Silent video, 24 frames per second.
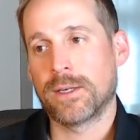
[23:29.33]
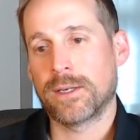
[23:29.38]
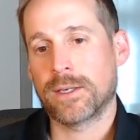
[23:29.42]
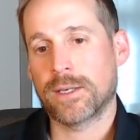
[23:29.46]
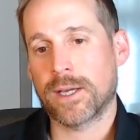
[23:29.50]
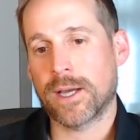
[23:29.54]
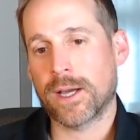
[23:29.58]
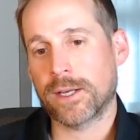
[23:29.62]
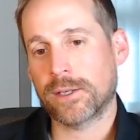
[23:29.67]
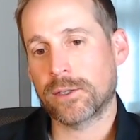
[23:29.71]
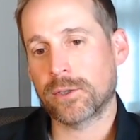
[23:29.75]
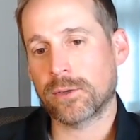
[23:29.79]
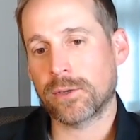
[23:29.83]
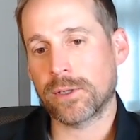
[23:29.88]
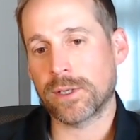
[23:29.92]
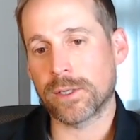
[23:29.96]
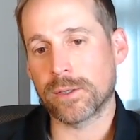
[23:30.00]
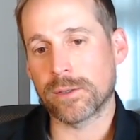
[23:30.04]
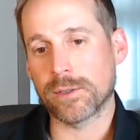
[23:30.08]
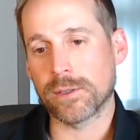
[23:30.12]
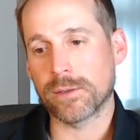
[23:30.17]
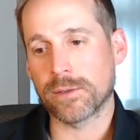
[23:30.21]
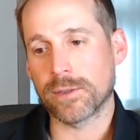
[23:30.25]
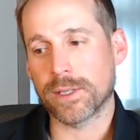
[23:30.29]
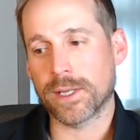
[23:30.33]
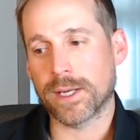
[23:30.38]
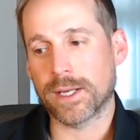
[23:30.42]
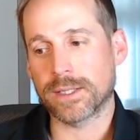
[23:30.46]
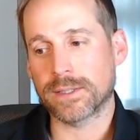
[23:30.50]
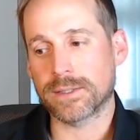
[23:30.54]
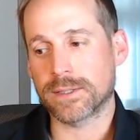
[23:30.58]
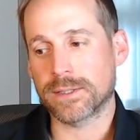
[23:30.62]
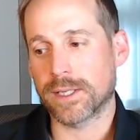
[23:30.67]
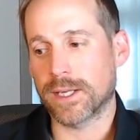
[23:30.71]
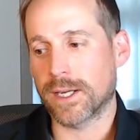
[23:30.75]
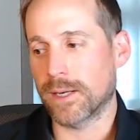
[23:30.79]
yeah, I totally agree with
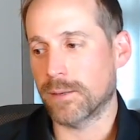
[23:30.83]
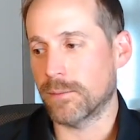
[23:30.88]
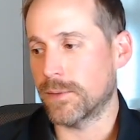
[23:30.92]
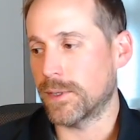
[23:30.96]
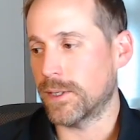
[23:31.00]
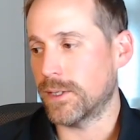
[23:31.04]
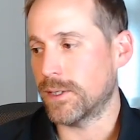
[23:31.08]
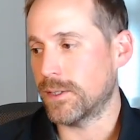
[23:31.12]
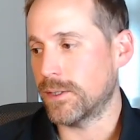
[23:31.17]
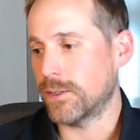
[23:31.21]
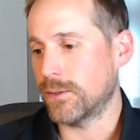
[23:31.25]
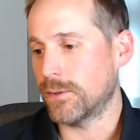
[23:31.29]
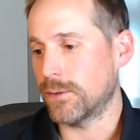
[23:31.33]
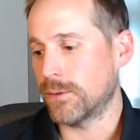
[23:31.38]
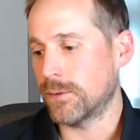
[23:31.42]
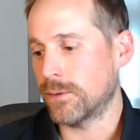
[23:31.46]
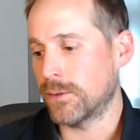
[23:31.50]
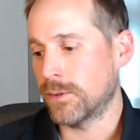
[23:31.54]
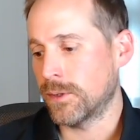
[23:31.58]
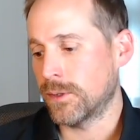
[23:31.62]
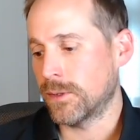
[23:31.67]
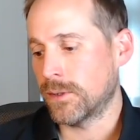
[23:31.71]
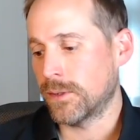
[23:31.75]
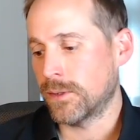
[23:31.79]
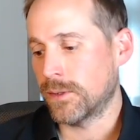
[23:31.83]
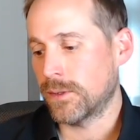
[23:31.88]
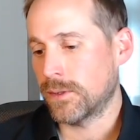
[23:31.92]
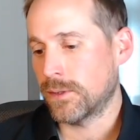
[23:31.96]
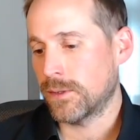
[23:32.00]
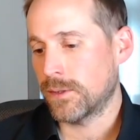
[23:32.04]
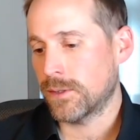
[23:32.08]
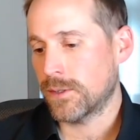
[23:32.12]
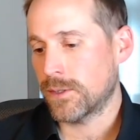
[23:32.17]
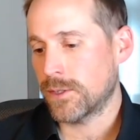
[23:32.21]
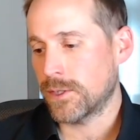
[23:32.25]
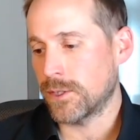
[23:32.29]
that, Sam, that you
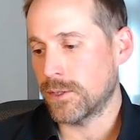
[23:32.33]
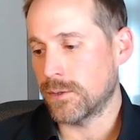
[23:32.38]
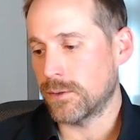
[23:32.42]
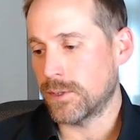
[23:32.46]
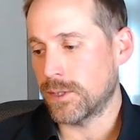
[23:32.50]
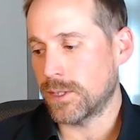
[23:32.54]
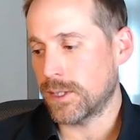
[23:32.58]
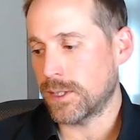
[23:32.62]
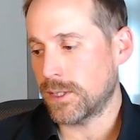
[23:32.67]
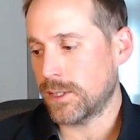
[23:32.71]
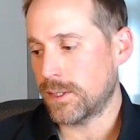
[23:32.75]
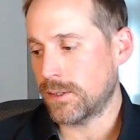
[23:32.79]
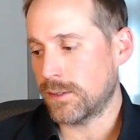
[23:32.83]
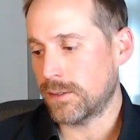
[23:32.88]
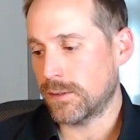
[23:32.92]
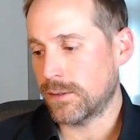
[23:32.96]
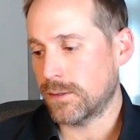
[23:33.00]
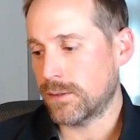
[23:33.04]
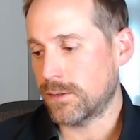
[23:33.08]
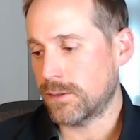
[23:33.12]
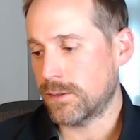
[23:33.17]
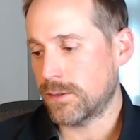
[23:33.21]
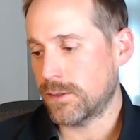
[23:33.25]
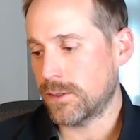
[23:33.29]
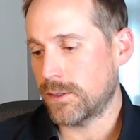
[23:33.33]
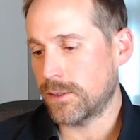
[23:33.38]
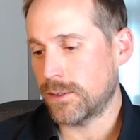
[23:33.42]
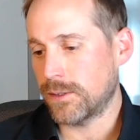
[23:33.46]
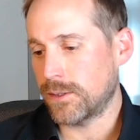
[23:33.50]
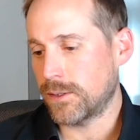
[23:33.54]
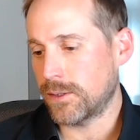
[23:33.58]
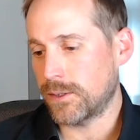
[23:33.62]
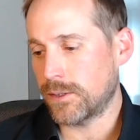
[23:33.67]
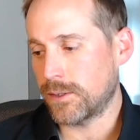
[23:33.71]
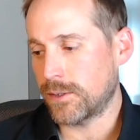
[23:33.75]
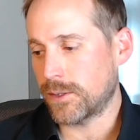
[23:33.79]
need
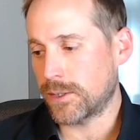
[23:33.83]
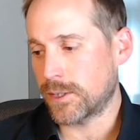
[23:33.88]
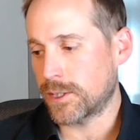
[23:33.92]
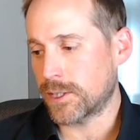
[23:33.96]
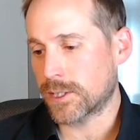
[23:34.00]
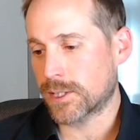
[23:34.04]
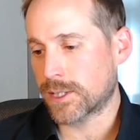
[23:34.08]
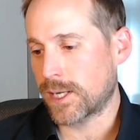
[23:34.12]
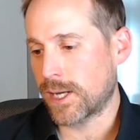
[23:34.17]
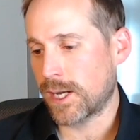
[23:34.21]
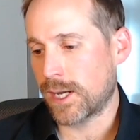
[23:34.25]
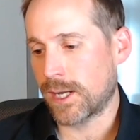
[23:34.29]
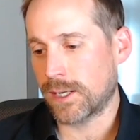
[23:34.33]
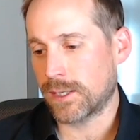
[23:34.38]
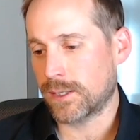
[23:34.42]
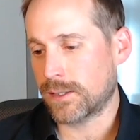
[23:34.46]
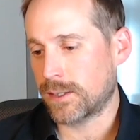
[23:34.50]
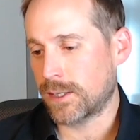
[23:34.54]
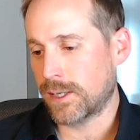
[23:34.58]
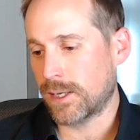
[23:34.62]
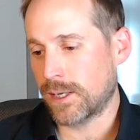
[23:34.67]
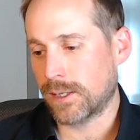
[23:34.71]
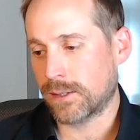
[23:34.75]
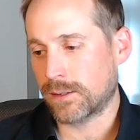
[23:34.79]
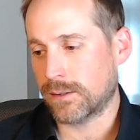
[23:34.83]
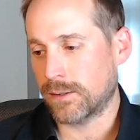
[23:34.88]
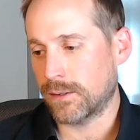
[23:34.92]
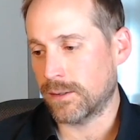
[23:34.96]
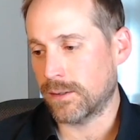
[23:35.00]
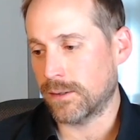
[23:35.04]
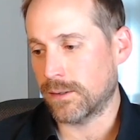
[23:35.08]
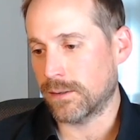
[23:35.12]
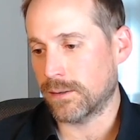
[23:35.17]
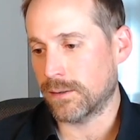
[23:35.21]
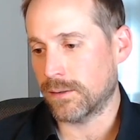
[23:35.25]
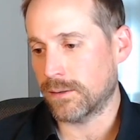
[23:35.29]
you just can't take
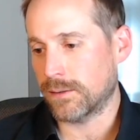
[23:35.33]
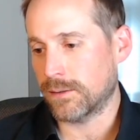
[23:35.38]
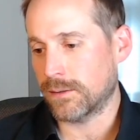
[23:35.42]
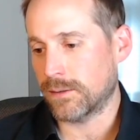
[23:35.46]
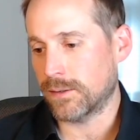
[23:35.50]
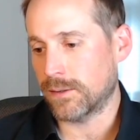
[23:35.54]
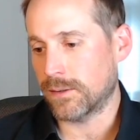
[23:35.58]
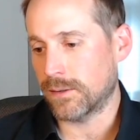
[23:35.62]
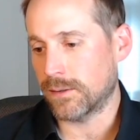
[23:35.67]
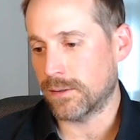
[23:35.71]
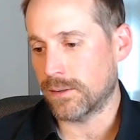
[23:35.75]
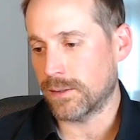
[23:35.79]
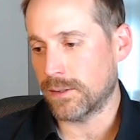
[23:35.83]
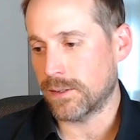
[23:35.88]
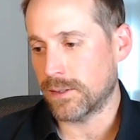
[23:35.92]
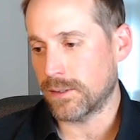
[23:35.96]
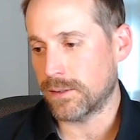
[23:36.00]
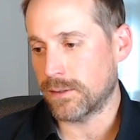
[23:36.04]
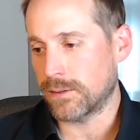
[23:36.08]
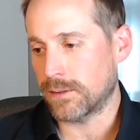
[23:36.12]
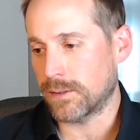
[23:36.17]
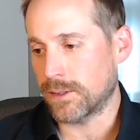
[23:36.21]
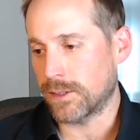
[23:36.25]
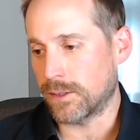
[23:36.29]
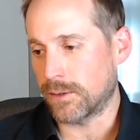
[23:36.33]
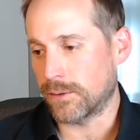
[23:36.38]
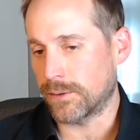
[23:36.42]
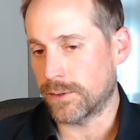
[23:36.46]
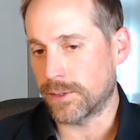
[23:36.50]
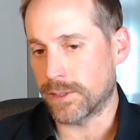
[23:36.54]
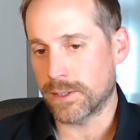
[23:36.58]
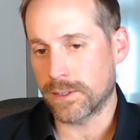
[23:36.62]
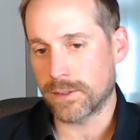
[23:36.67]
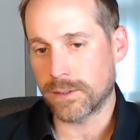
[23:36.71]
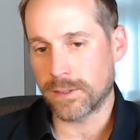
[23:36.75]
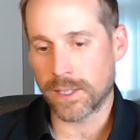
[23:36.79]
the
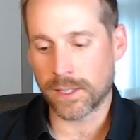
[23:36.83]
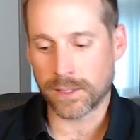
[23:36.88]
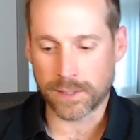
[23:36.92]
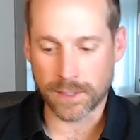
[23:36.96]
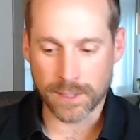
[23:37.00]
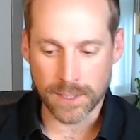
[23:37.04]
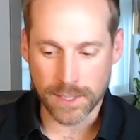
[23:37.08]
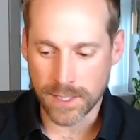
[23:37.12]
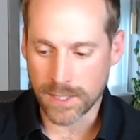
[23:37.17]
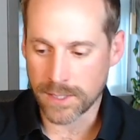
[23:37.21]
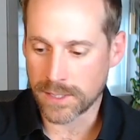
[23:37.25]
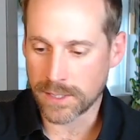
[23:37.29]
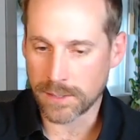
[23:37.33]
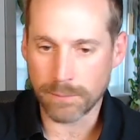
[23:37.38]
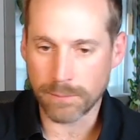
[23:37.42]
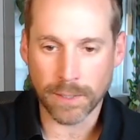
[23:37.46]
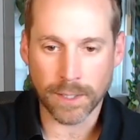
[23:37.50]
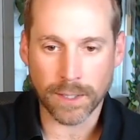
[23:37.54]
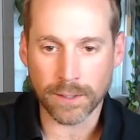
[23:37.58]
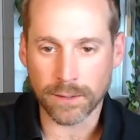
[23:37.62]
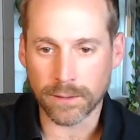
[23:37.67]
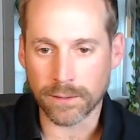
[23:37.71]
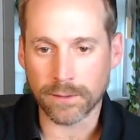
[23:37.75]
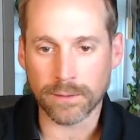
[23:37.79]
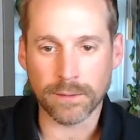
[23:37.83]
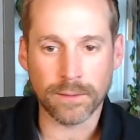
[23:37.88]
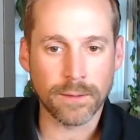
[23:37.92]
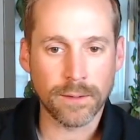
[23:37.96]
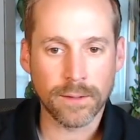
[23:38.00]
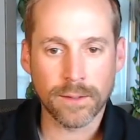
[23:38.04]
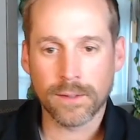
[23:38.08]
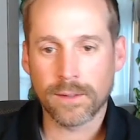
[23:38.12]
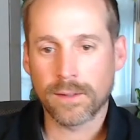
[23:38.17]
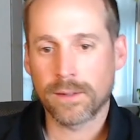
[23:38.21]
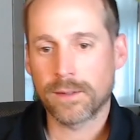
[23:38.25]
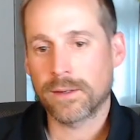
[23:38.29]
hit the easy button
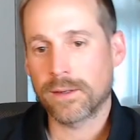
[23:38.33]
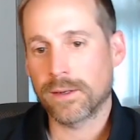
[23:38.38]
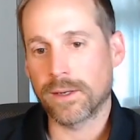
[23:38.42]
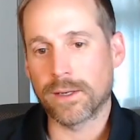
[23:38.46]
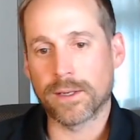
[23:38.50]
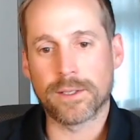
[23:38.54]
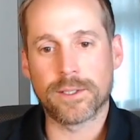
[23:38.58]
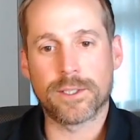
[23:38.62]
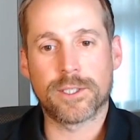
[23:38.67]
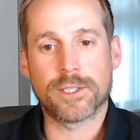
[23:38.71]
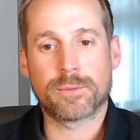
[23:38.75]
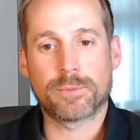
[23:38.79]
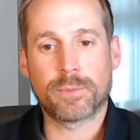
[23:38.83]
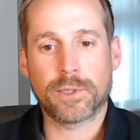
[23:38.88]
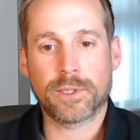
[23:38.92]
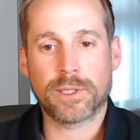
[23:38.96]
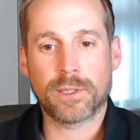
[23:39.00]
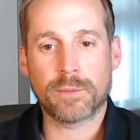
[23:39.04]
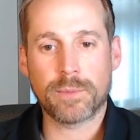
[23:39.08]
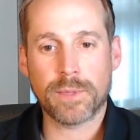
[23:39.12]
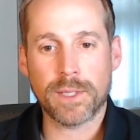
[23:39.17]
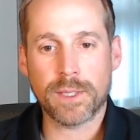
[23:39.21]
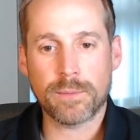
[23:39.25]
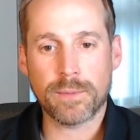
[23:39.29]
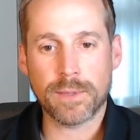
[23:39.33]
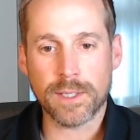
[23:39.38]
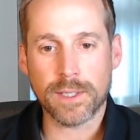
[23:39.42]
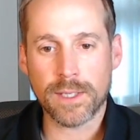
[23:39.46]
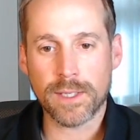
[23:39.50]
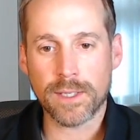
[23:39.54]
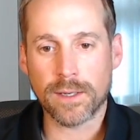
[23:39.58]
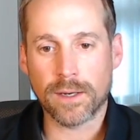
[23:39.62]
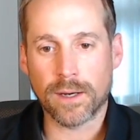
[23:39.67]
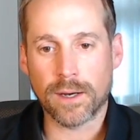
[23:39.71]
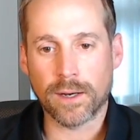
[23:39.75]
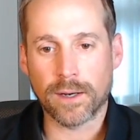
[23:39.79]
and just put the
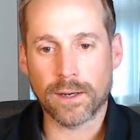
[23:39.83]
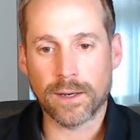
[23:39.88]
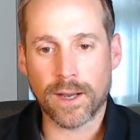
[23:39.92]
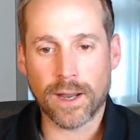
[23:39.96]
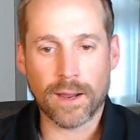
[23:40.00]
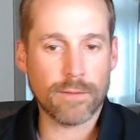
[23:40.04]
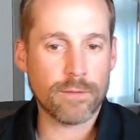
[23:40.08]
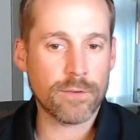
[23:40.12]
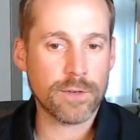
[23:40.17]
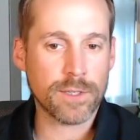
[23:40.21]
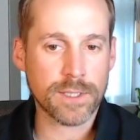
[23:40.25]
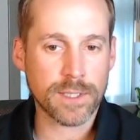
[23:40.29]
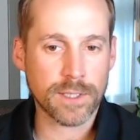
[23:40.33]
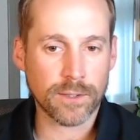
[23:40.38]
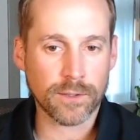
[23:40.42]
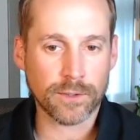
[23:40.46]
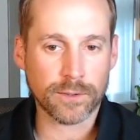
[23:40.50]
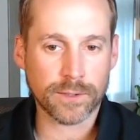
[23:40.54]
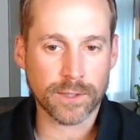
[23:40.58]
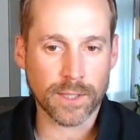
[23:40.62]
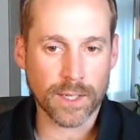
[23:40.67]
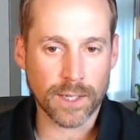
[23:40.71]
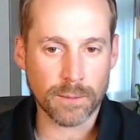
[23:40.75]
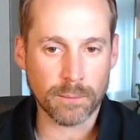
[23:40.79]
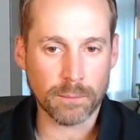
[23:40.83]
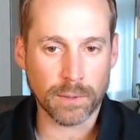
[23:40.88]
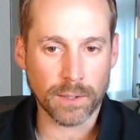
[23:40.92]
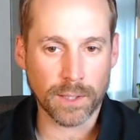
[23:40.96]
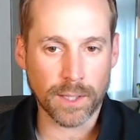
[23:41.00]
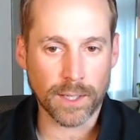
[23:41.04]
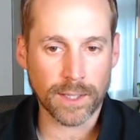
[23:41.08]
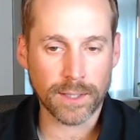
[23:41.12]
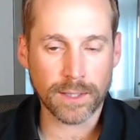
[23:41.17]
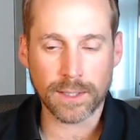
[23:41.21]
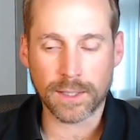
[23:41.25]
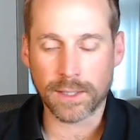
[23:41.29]
PPE on every single time
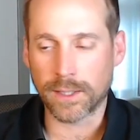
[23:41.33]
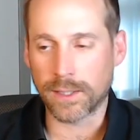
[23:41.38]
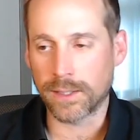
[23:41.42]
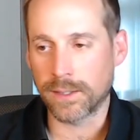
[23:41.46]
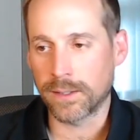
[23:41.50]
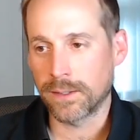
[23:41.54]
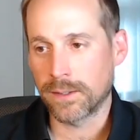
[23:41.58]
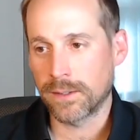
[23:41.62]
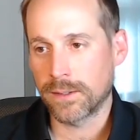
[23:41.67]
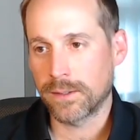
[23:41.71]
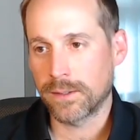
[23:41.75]
blindly.